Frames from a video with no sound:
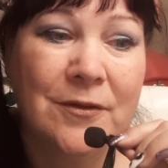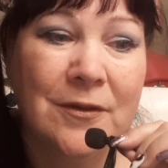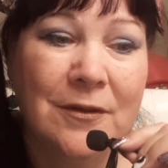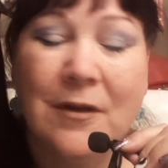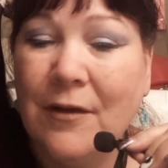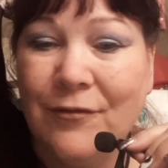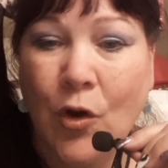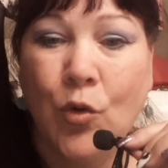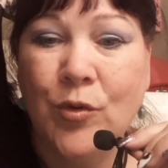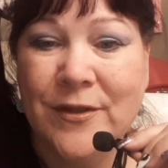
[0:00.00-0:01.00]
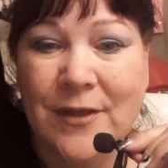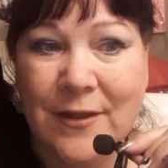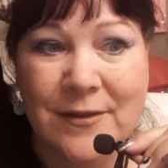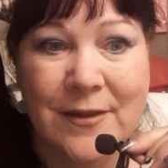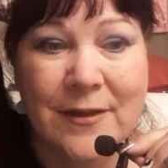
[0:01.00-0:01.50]
Love always
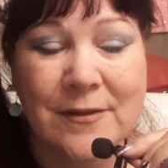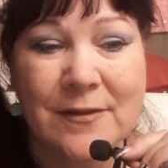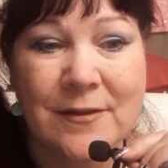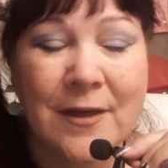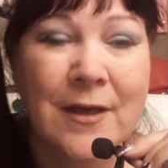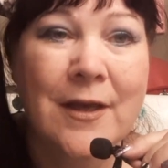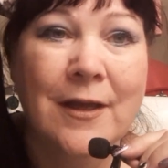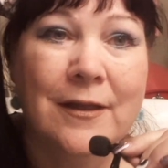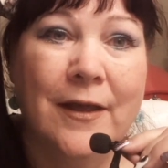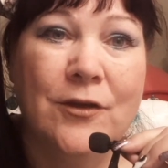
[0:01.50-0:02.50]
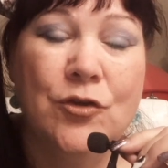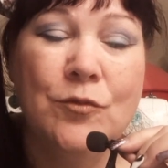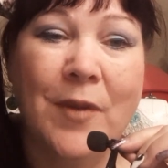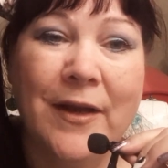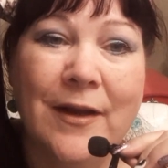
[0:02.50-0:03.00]
exists. Like you
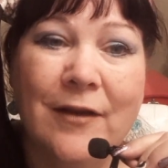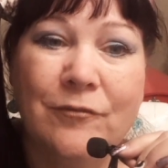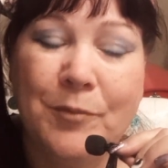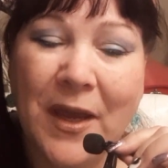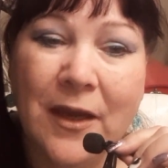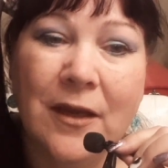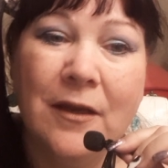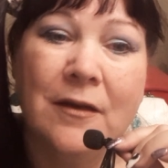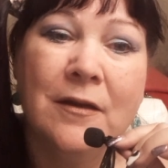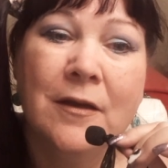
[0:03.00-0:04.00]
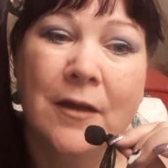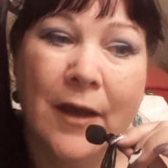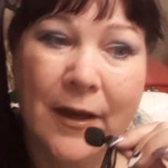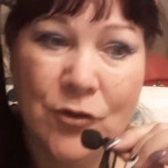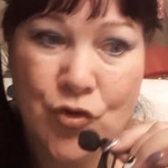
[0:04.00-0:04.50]
might have pain
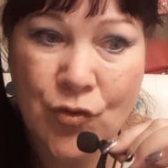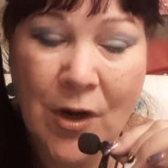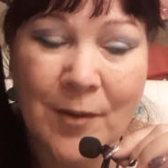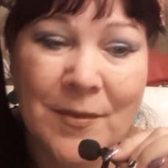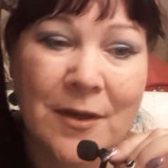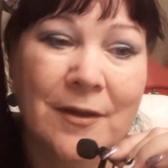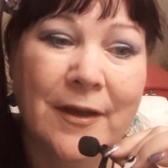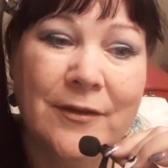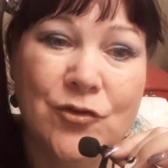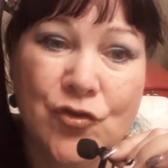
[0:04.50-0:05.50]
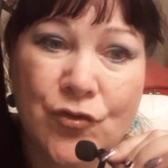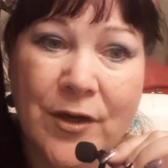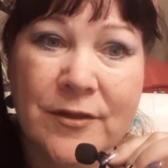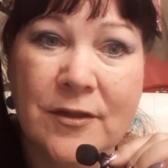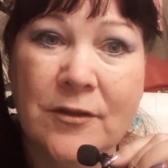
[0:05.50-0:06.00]
and trauma and
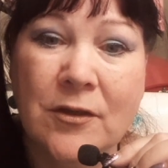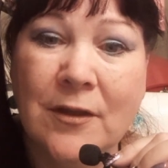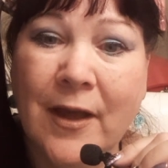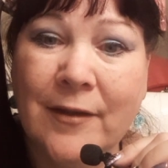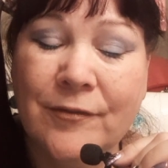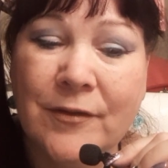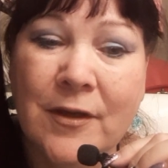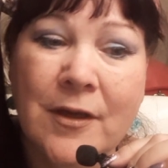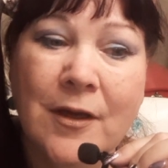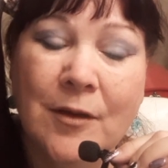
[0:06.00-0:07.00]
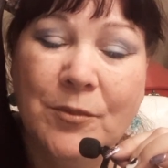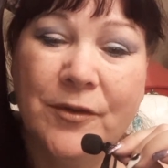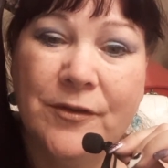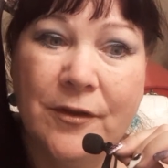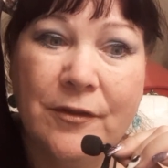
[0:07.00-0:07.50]
stress in your life,
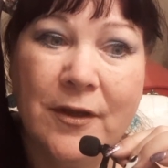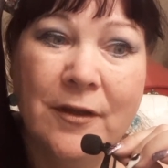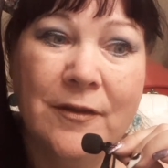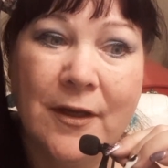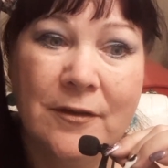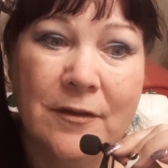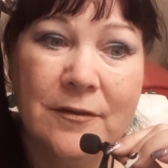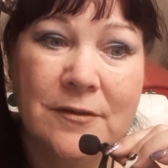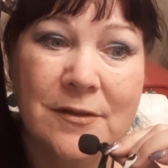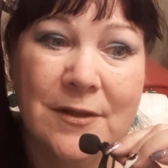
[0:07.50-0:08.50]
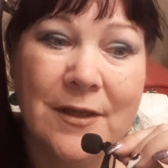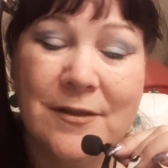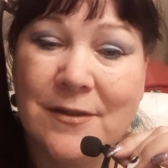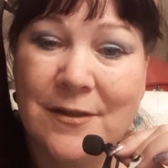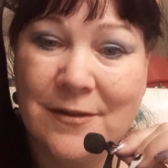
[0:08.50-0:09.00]
but the thing that
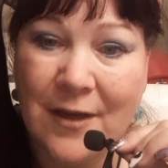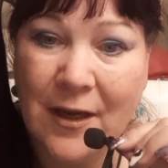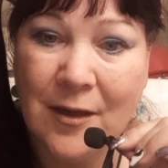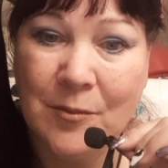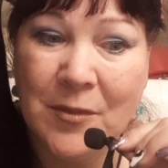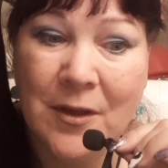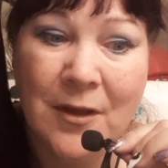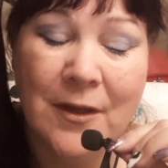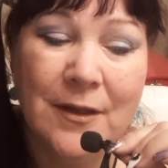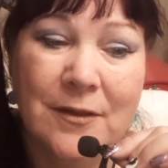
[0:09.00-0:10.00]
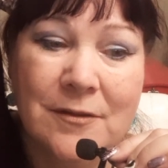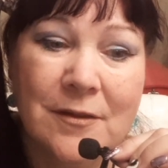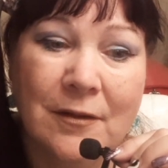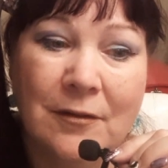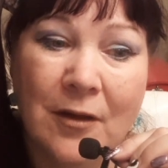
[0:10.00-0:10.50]
stays the same is
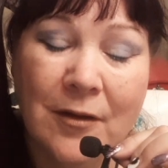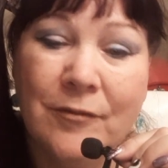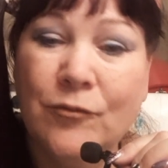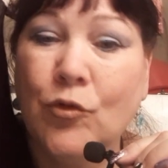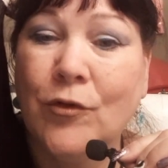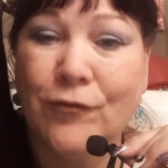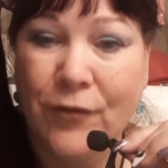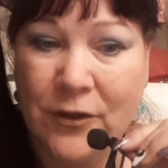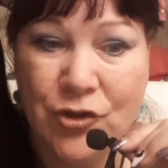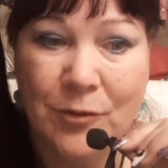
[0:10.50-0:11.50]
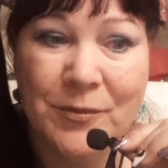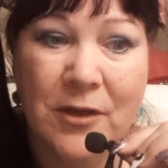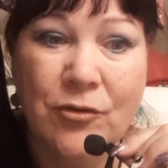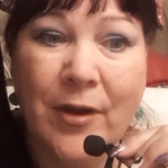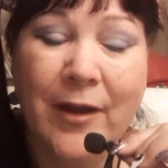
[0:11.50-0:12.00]
the love or friendship
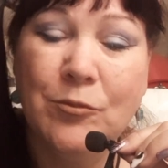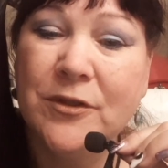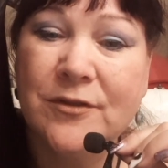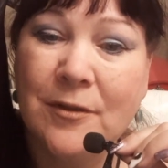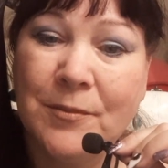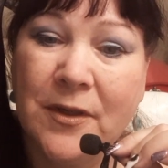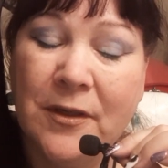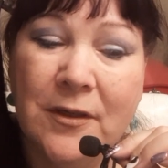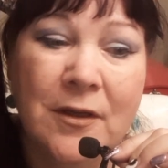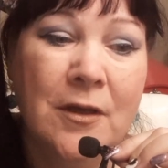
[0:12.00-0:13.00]
that you had with somebody,